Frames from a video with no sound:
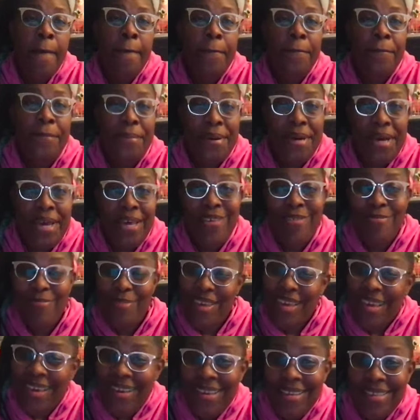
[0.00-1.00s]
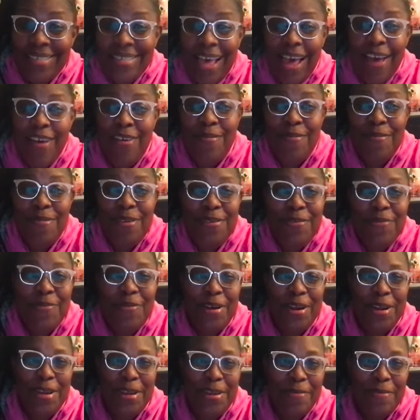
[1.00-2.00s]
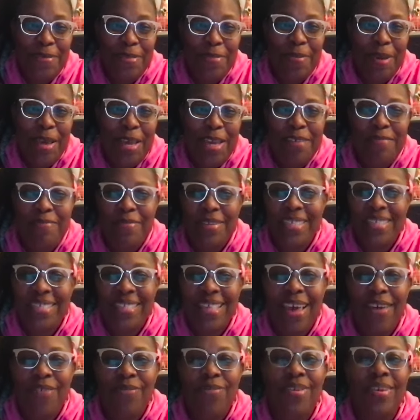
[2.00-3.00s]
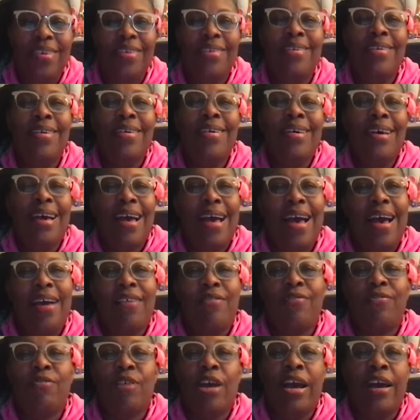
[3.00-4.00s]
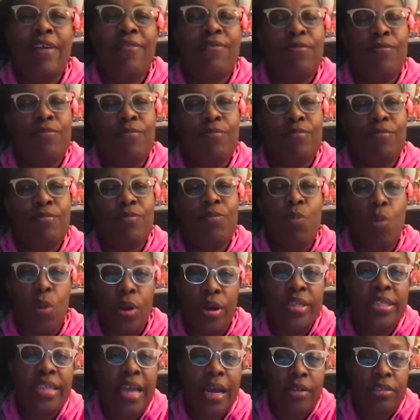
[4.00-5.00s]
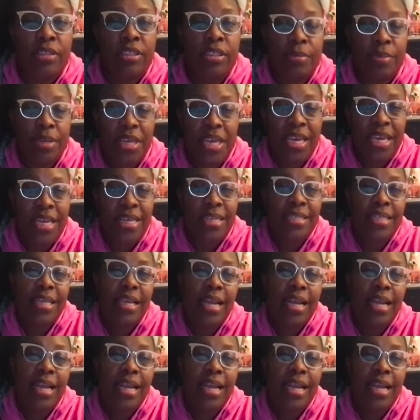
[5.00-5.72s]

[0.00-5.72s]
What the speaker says: but because I've been working with my MB7, I've worked out some kinks.